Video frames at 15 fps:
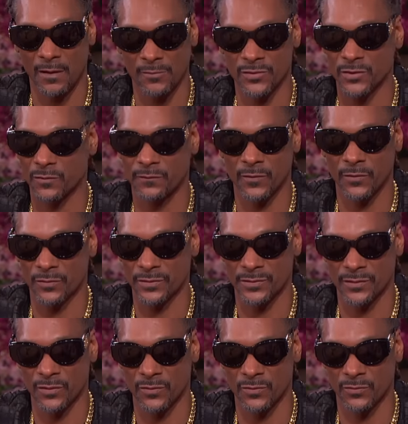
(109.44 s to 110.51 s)
was so
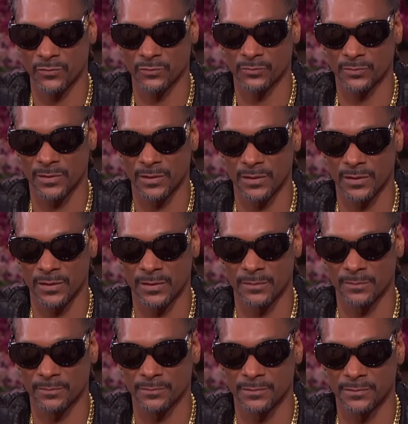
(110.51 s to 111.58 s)
focused on
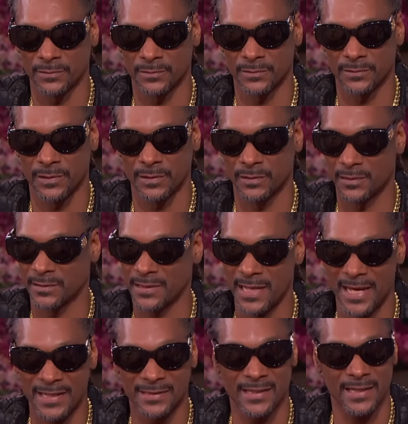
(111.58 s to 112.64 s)
um, the, the
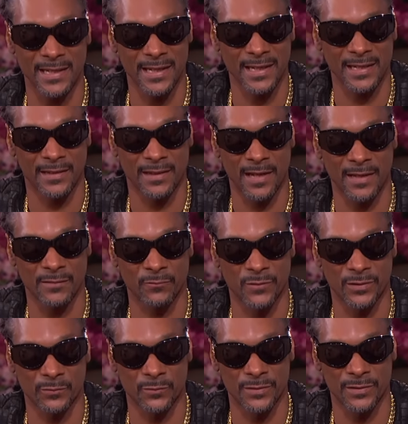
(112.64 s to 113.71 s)
task at hand, like,
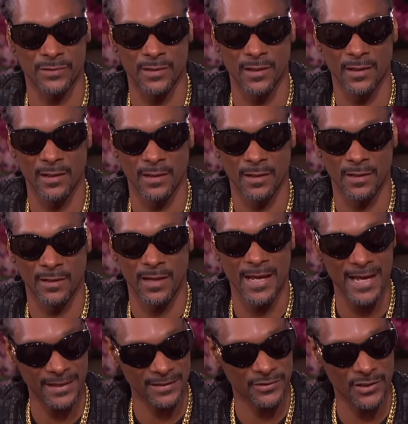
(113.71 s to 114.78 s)
which was I
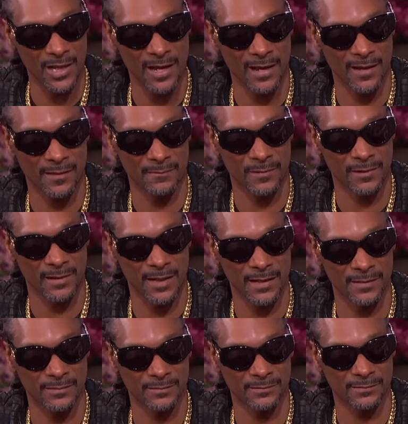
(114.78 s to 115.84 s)
had a job,
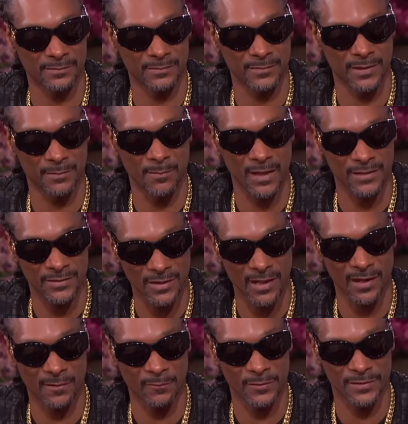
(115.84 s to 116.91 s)
like, yeah. and my
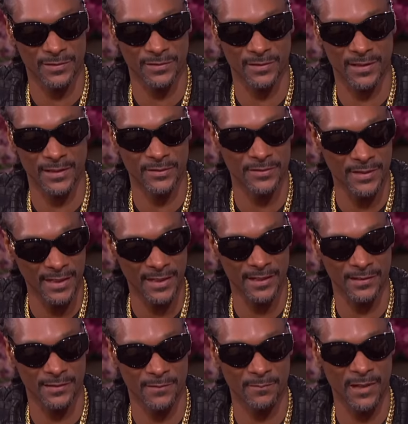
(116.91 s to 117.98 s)
job was to
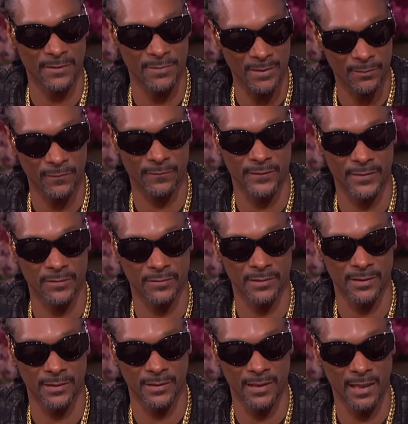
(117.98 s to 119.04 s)
entertain and to make people feel
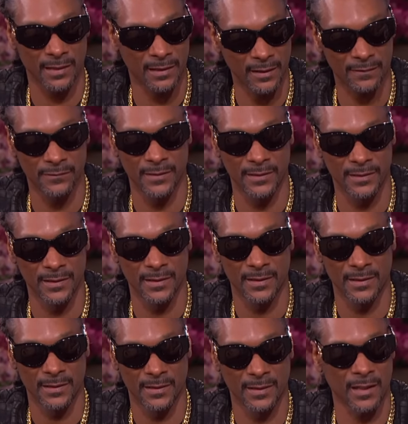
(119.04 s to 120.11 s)
good, and I loved it.
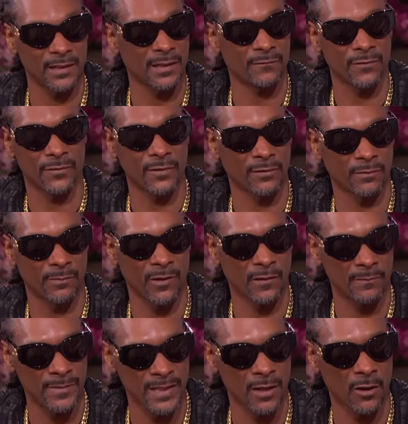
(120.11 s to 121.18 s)
And I never thought
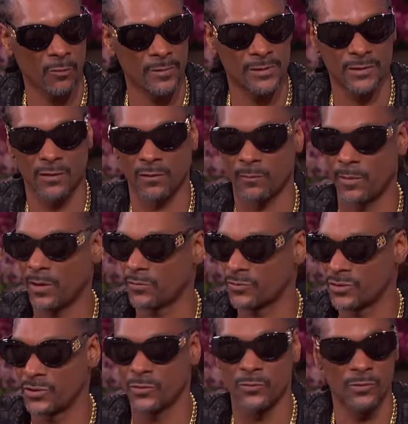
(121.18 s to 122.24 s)
about me, I always thought about
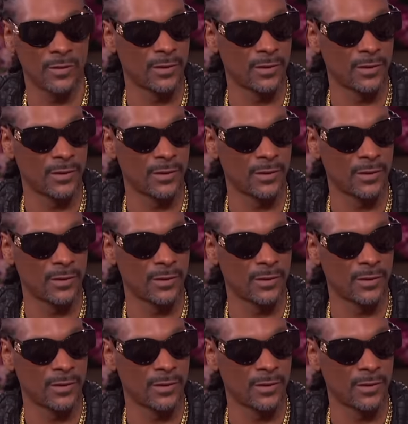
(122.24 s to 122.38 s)
you.